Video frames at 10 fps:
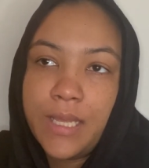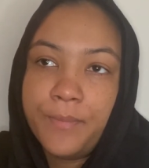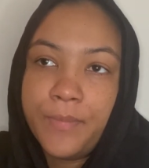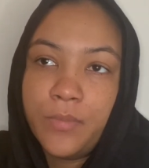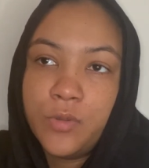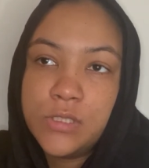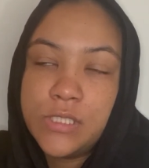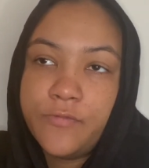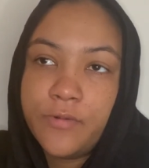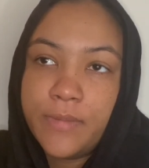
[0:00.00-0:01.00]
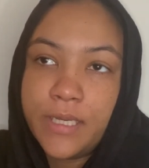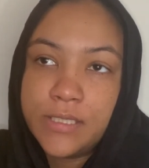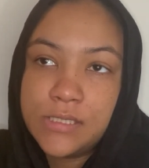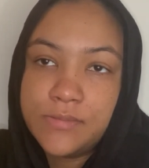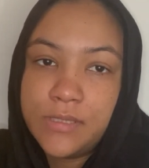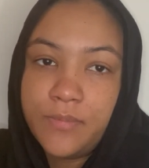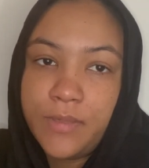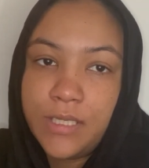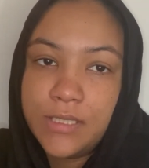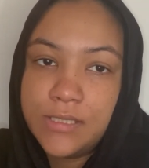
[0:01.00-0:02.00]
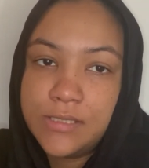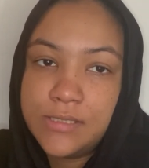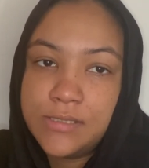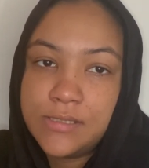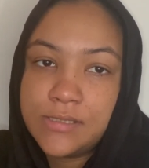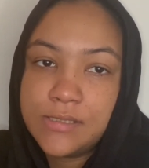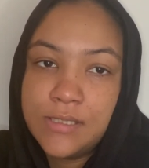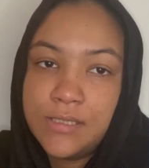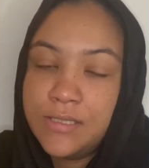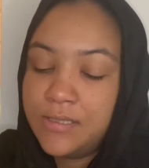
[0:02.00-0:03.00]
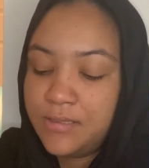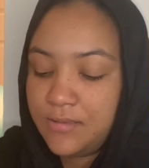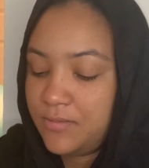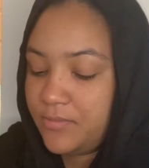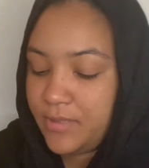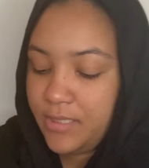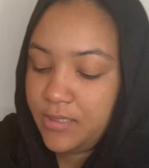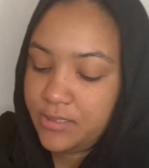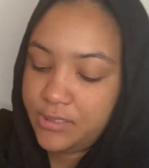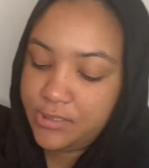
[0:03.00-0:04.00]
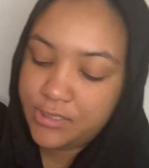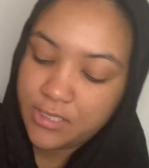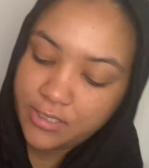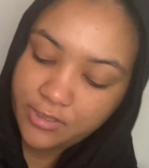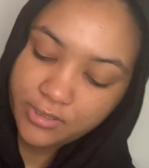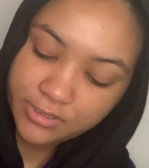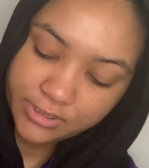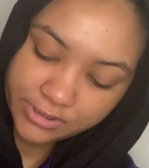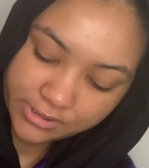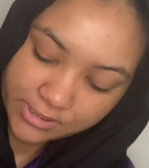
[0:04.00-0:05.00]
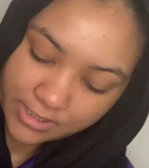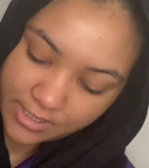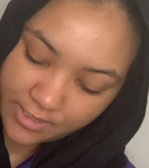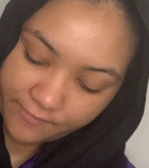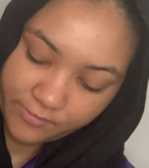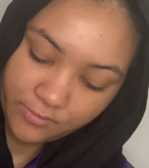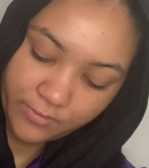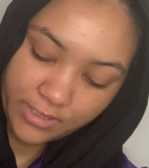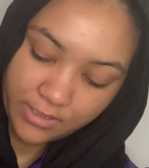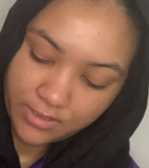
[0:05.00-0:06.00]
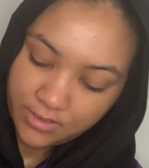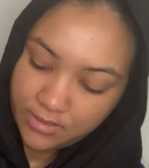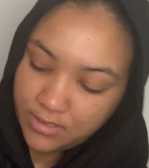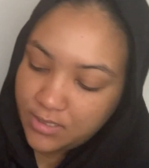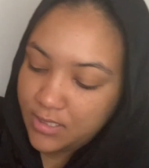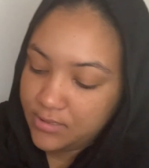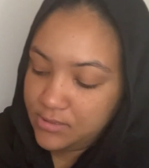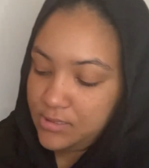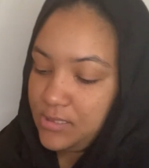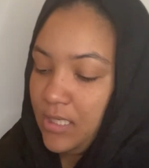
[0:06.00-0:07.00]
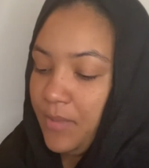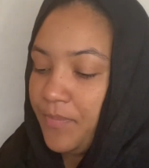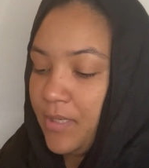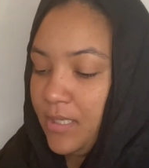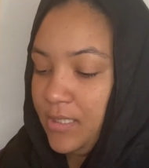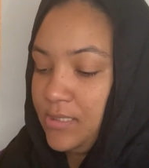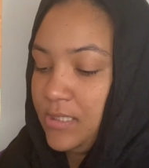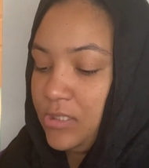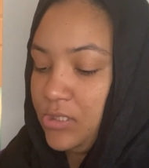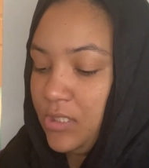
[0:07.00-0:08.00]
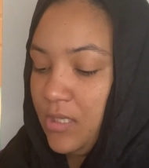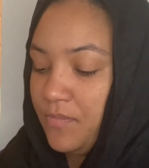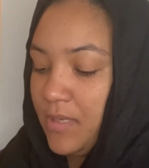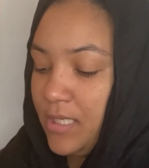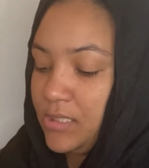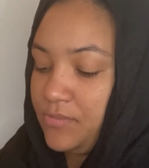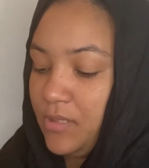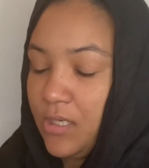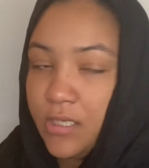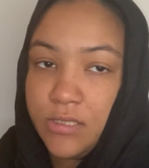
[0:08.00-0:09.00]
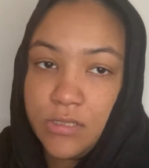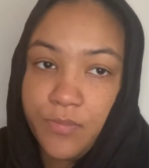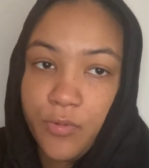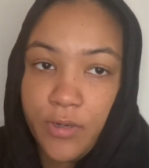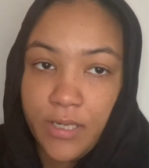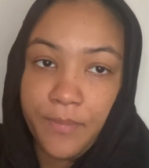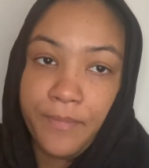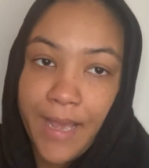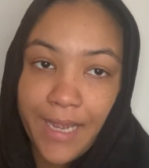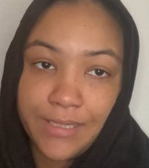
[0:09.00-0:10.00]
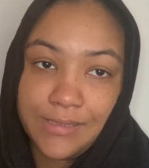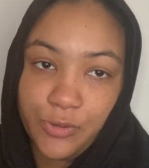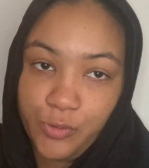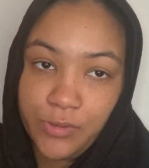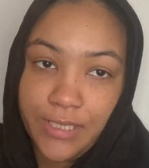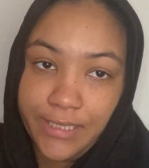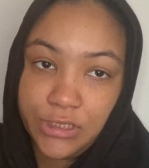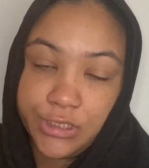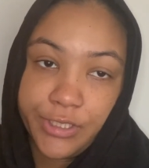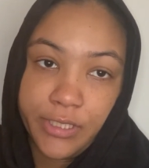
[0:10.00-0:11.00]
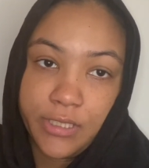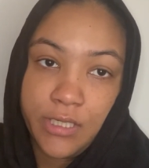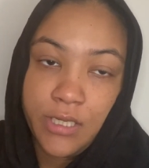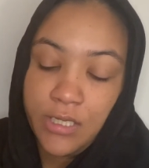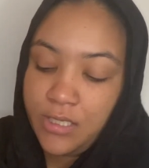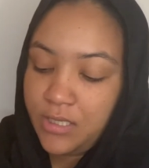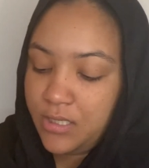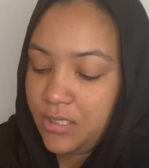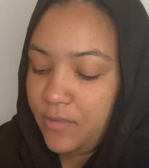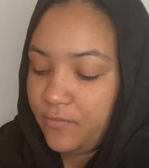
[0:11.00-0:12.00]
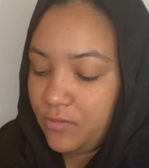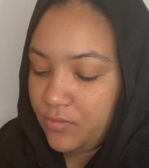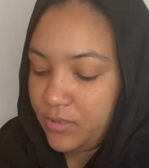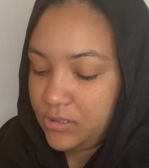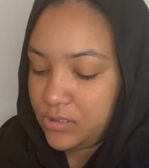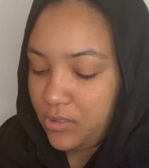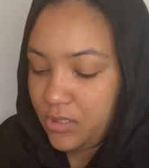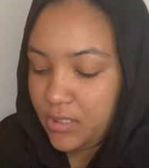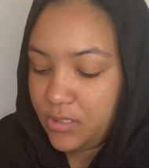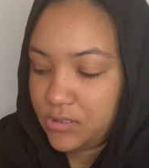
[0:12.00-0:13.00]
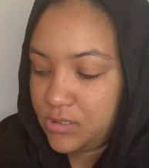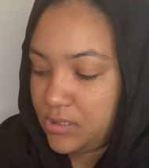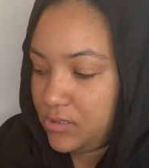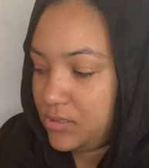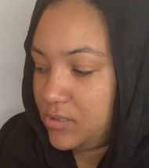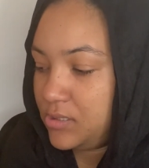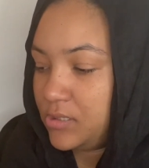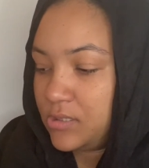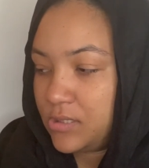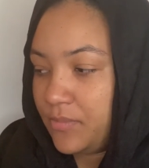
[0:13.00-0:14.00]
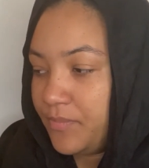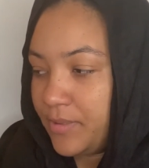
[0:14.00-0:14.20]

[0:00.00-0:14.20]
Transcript: But mostly for my husband, because oh my gosh, y'all are just gonna have to wait and see. But essentially, my husband got deported back to Nigeria, even though he's a United States citizen.